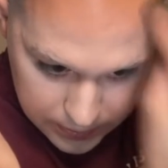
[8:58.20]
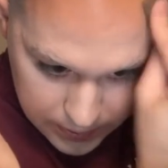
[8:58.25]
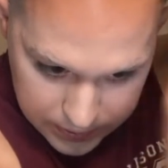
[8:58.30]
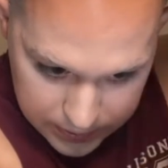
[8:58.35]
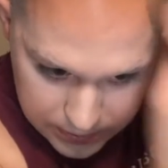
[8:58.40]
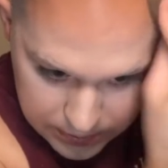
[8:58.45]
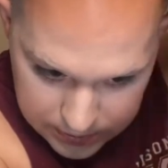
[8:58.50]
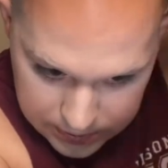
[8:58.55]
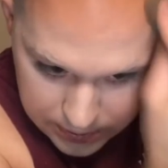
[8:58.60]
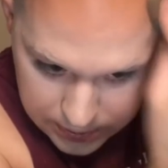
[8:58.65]

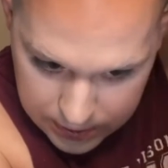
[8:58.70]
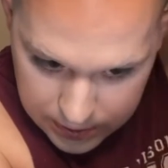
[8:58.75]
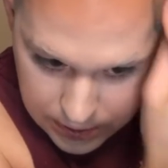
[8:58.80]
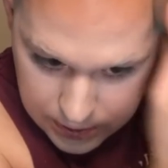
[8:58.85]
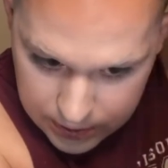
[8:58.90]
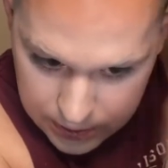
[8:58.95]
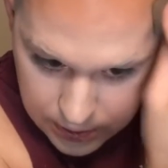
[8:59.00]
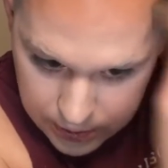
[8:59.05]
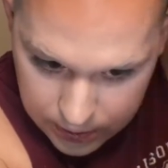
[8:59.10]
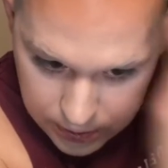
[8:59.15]
is
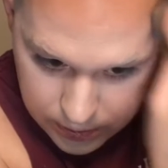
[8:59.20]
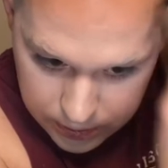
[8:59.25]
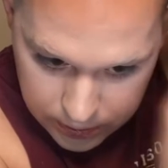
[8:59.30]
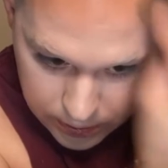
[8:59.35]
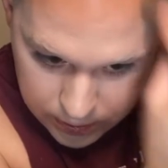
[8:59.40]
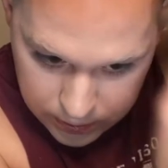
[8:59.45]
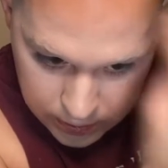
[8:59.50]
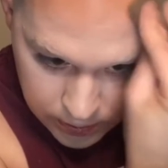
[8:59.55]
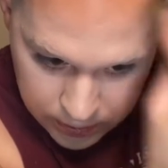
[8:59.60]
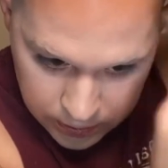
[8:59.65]
the
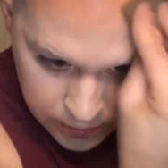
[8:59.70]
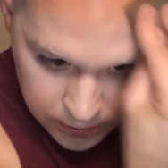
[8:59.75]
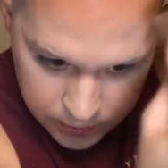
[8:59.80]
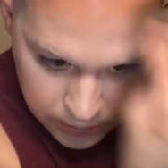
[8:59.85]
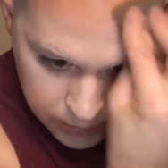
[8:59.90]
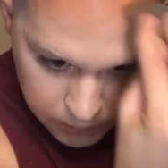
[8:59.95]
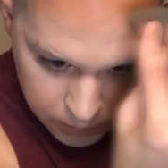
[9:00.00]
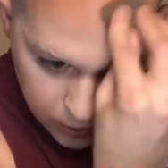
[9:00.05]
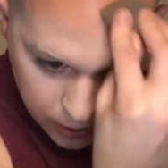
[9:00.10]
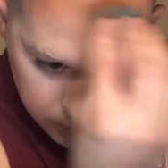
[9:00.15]

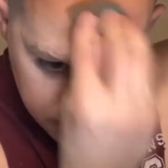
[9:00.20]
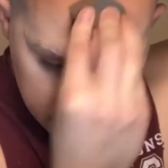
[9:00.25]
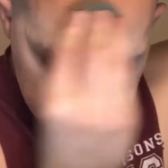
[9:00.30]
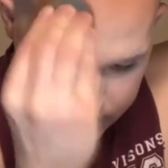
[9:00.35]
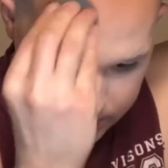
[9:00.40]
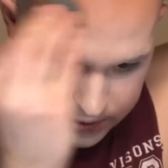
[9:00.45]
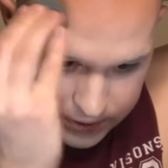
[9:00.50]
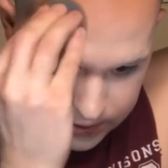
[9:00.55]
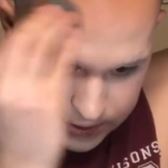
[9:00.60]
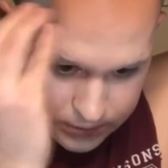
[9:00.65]

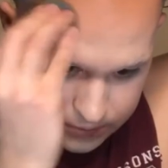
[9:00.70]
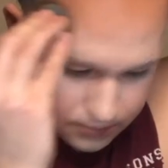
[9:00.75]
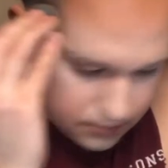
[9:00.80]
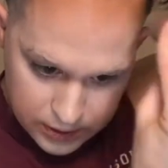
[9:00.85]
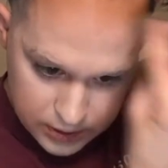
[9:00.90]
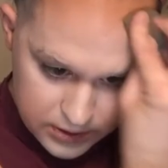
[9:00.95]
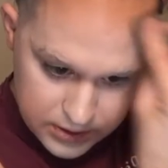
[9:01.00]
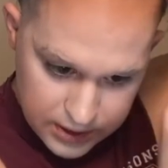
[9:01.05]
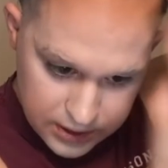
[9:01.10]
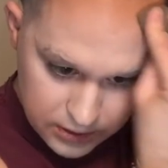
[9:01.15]
purpose?
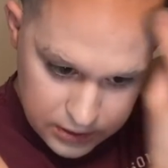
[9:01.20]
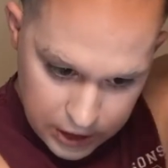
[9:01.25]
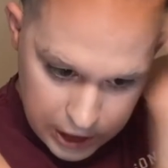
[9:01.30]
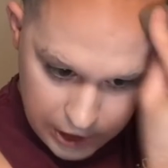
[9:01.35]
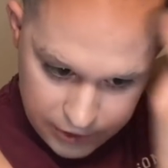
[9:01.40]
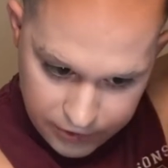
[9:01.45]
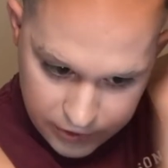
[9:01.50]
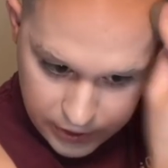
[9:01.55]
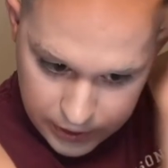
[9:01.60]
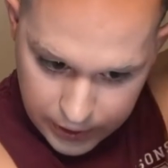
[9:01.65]
Sound
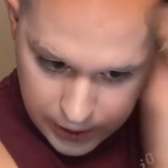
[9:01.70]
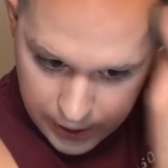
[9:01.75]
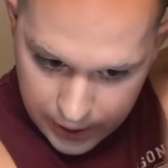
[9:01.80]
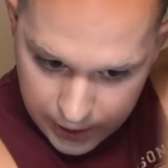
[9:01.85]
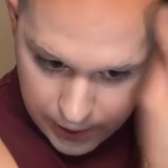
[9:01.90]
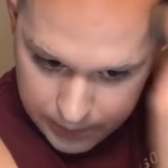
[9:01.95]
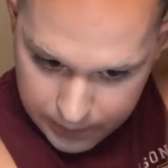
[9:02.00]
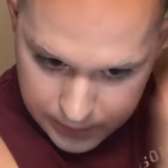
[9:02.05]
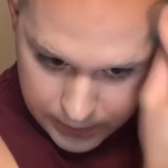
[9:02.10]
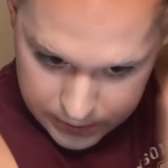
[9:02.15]
off in the
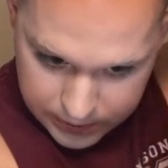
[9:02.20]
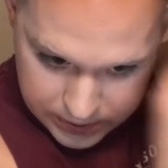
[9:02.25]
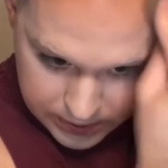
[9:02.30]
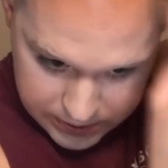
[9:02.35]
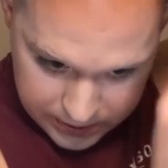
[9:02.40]
comments